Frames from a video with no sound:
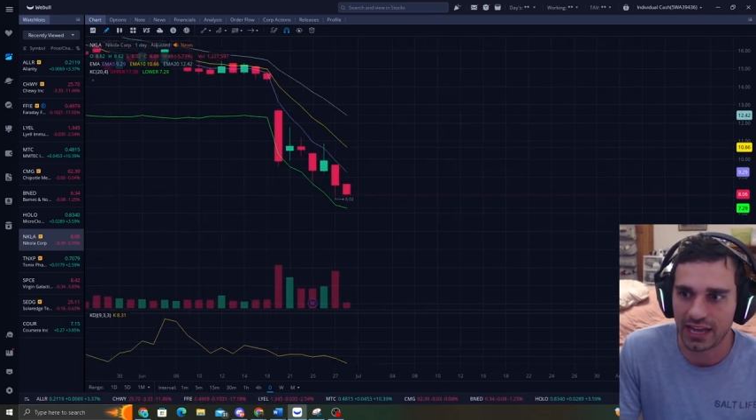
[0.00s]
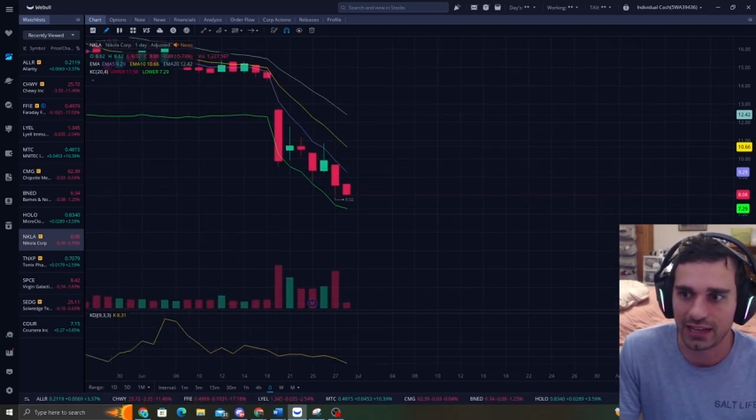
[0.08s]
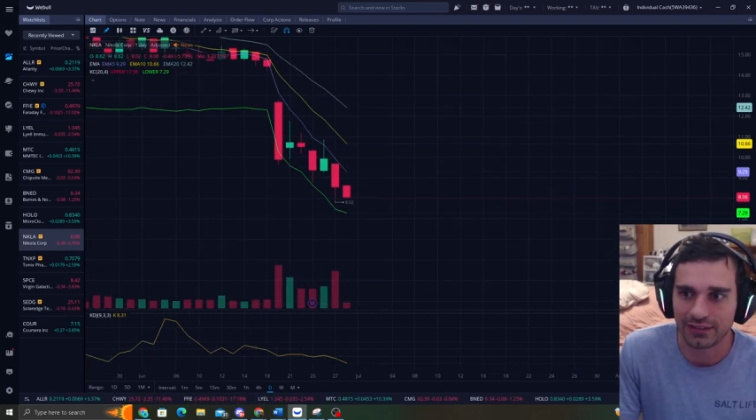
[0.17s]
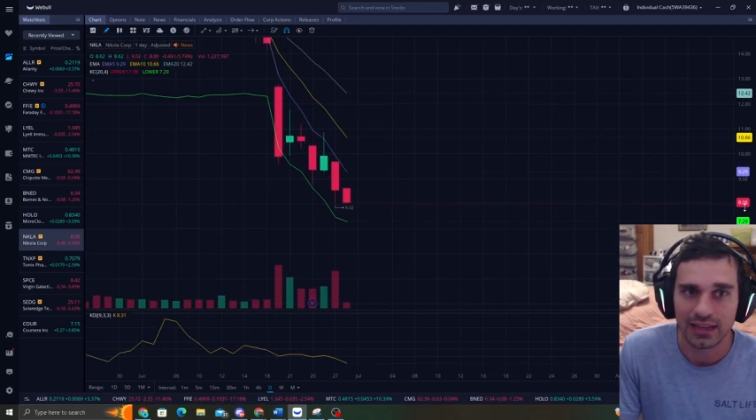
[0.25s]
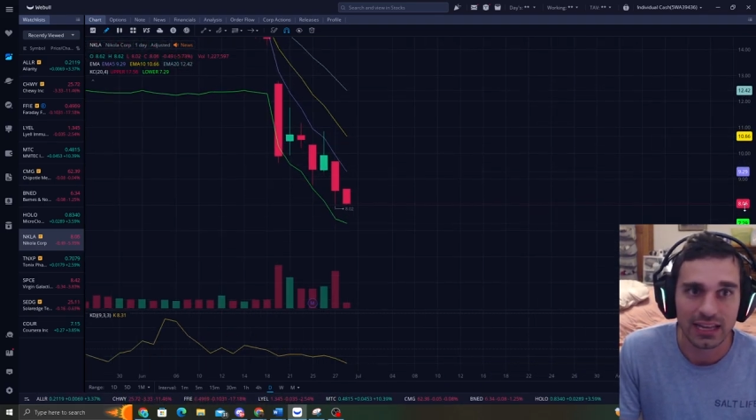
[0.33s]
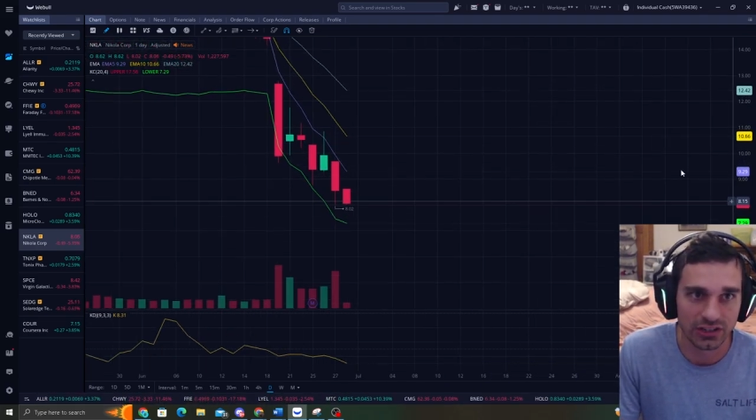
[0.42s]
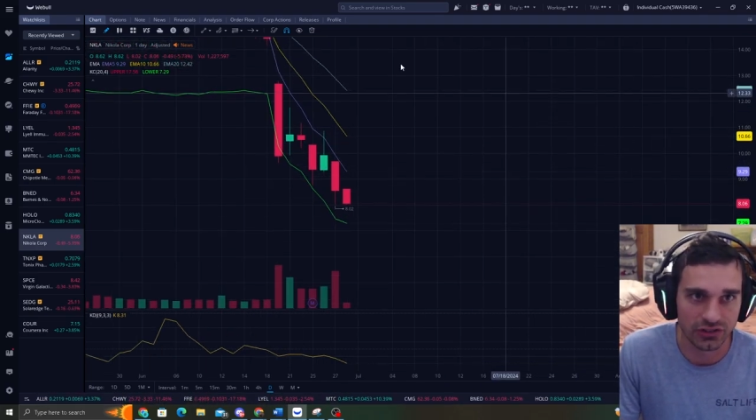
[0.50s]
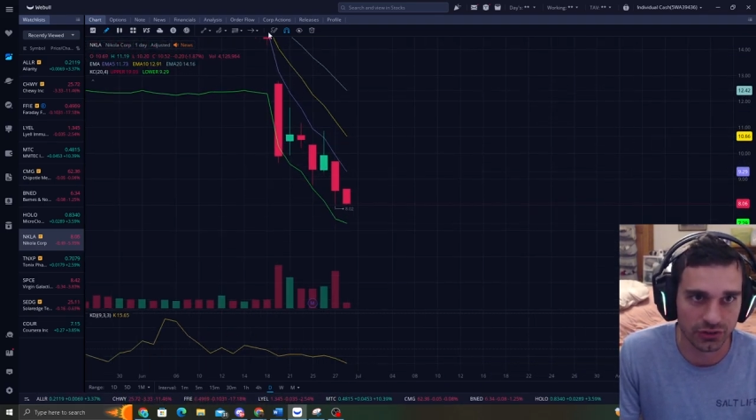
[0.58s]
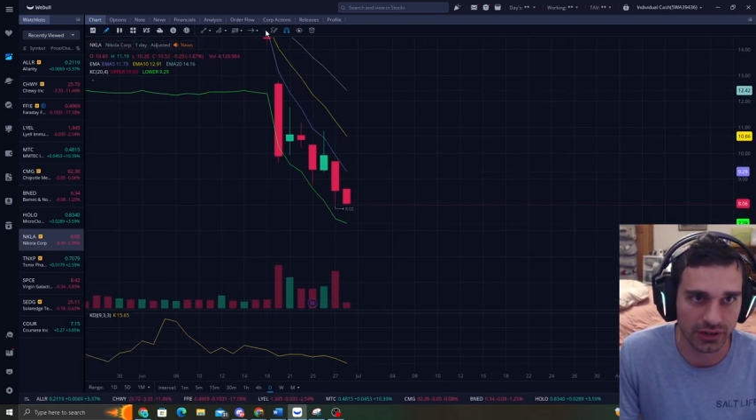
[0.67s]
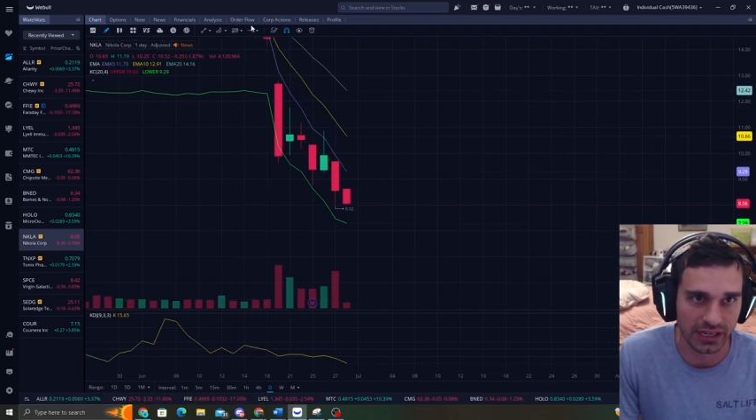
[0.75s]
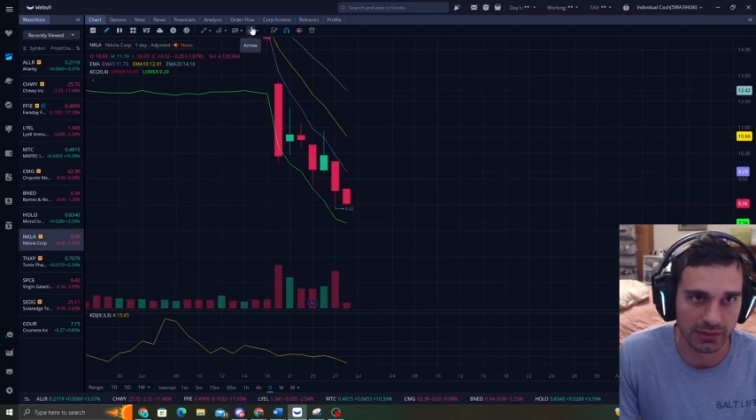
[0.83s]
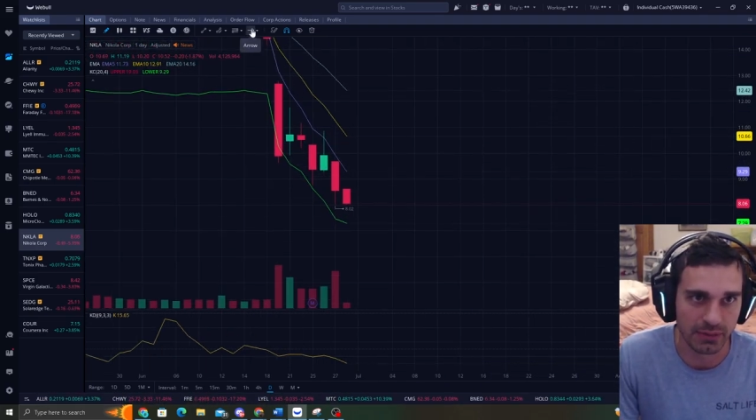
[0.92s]
at, is
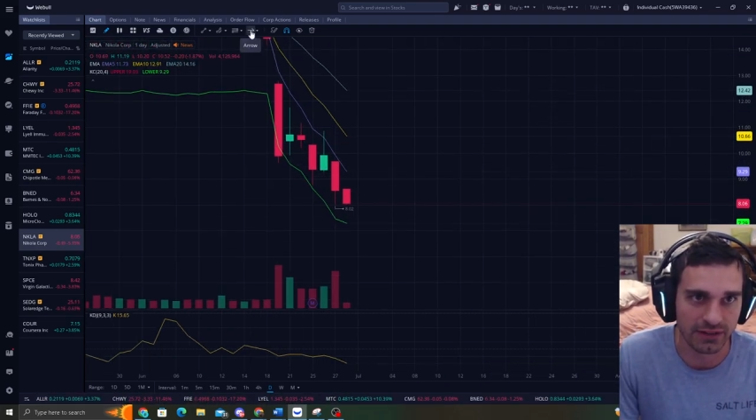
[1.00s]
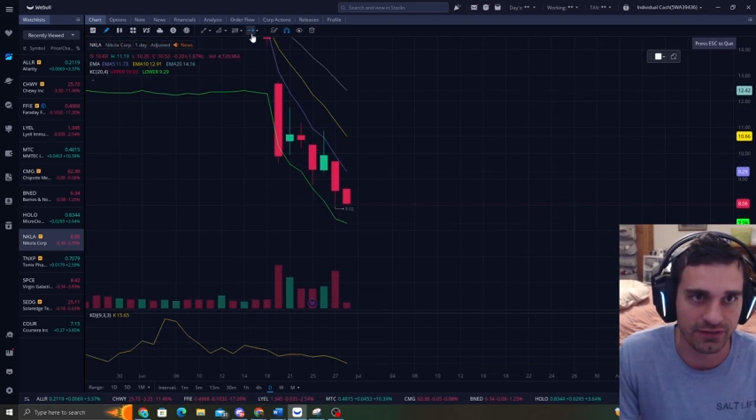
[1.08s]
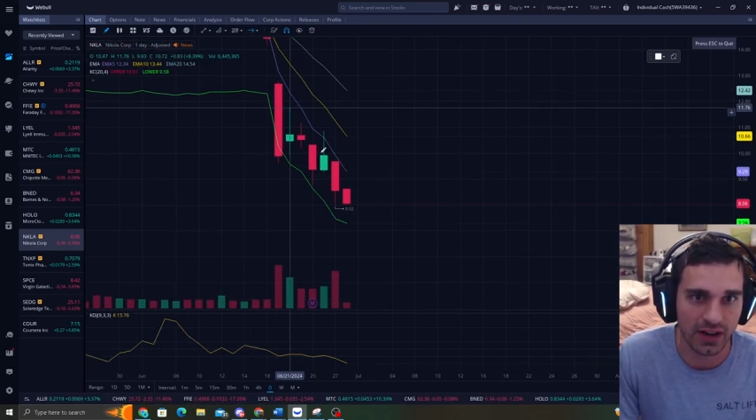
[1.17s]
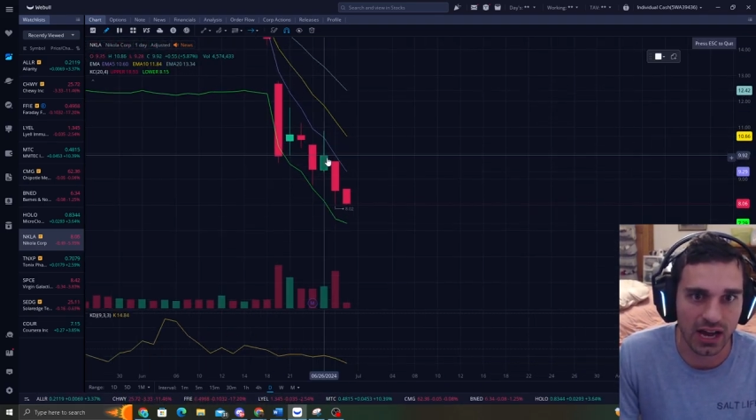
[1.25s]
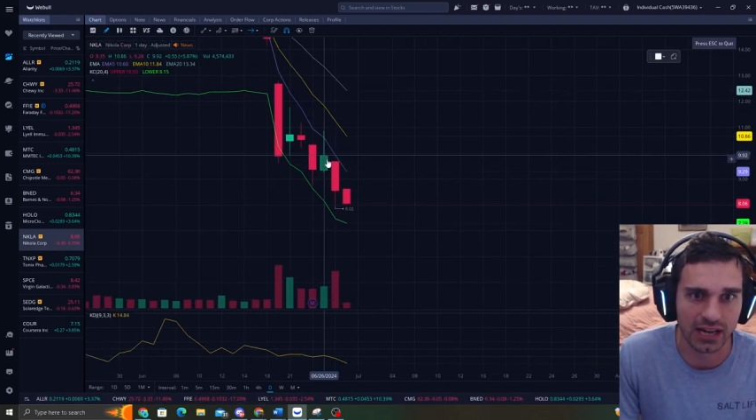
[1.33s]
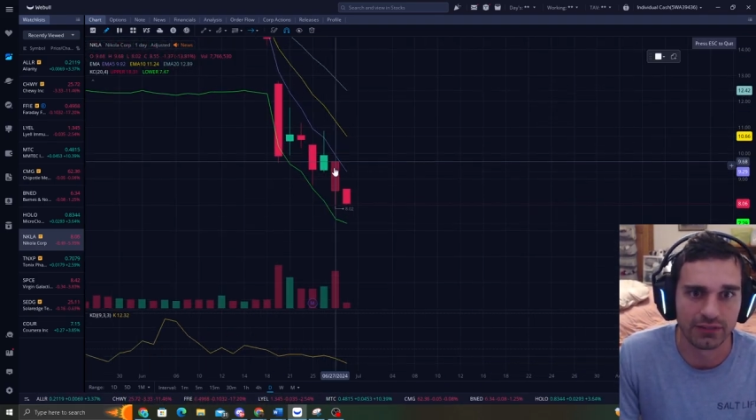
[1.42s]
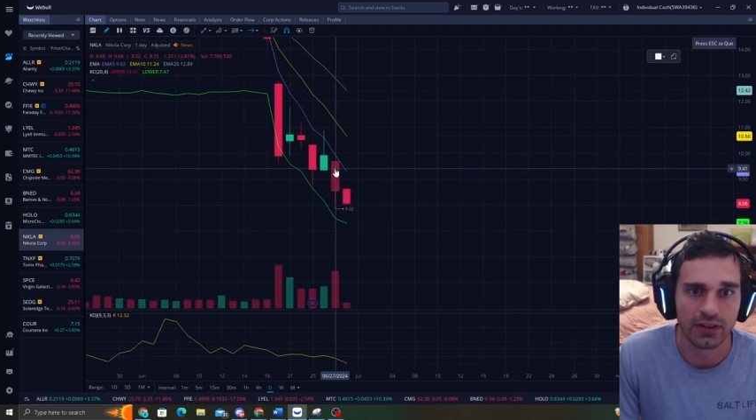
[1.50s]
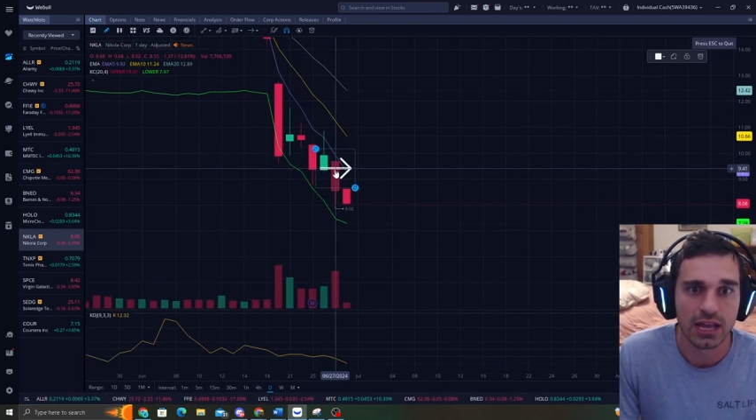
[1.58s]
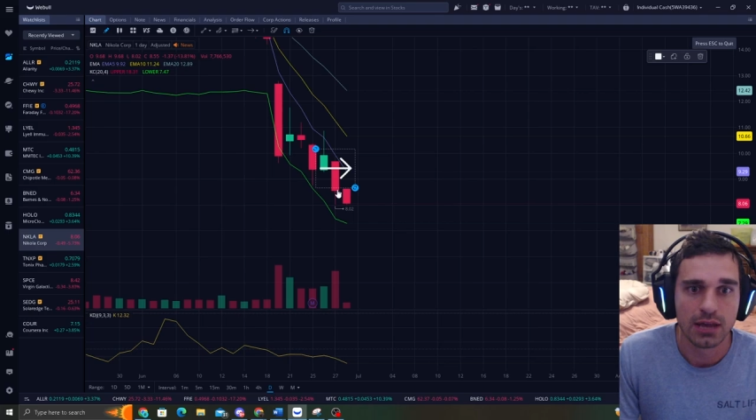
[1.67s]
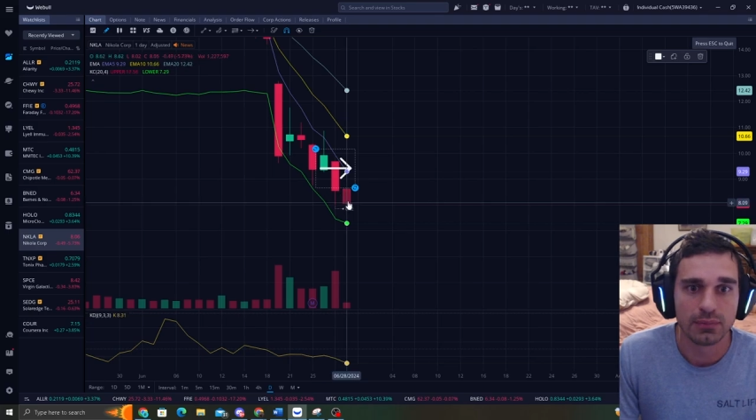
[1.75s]
your EMA 5.